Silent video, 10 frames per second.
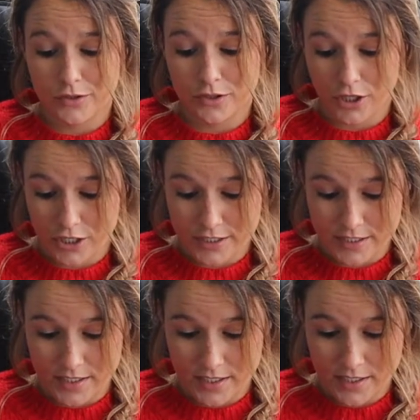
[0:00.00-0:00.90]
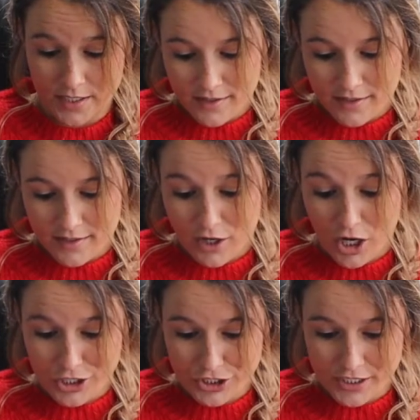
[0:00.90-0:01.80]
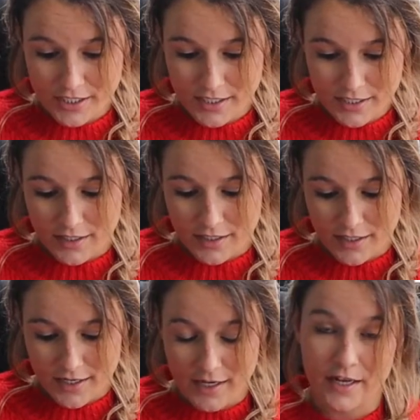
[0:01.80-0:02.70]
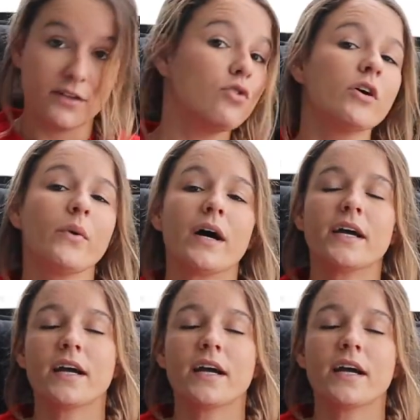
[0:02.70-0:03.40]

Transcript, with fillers: Guernsey, Austria, and Norway.